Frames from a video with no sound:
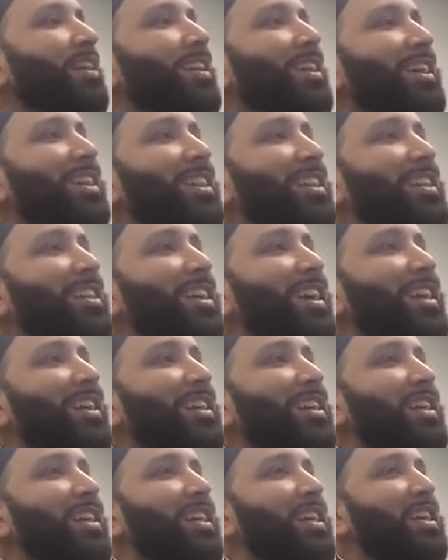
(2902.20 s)
Can the
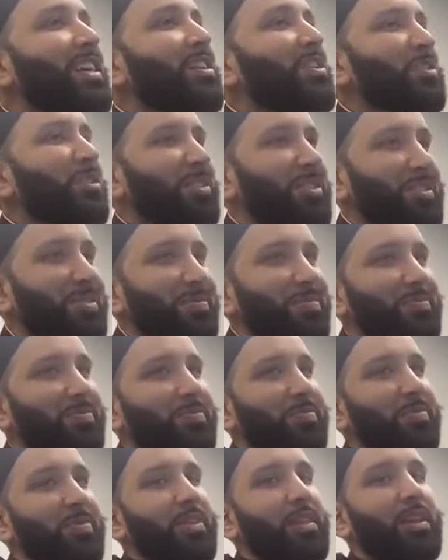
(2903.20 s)
dead hear?
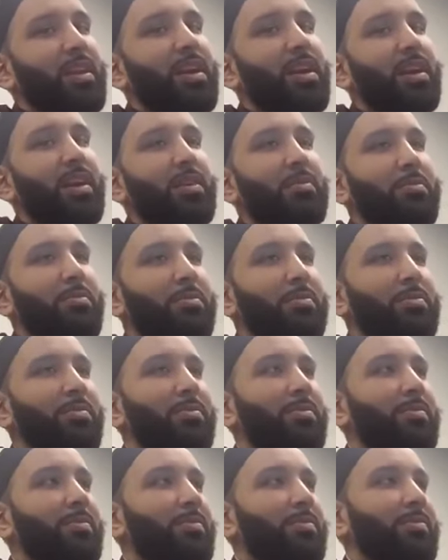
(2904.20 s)
Um,
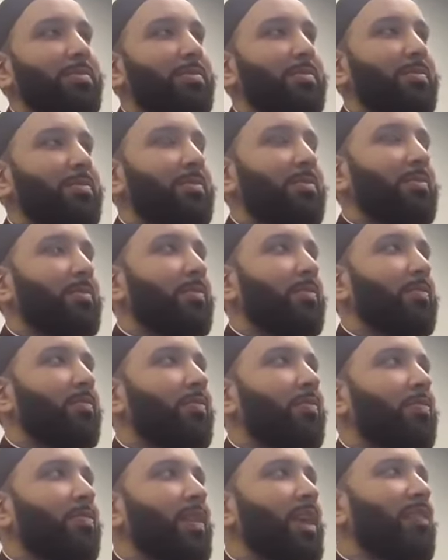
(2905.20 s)

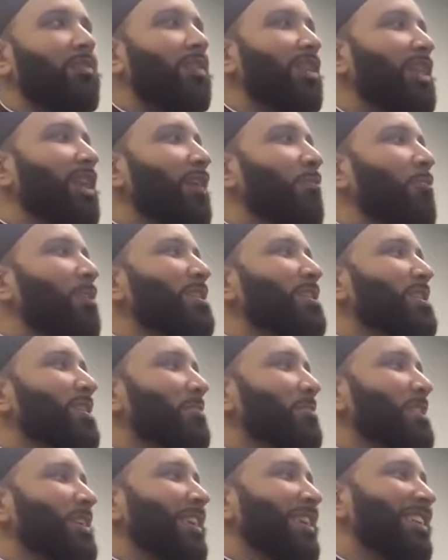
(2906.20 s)
if Allah wants
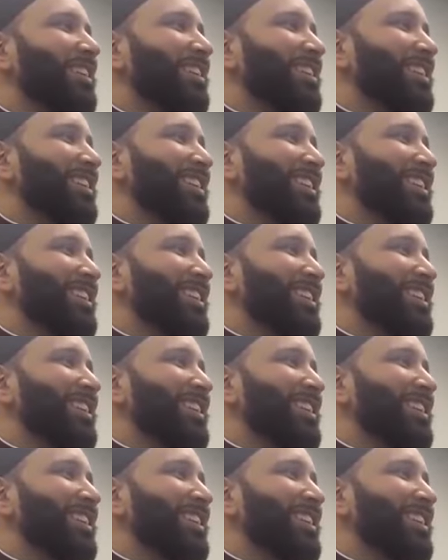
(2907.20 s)
them to hear.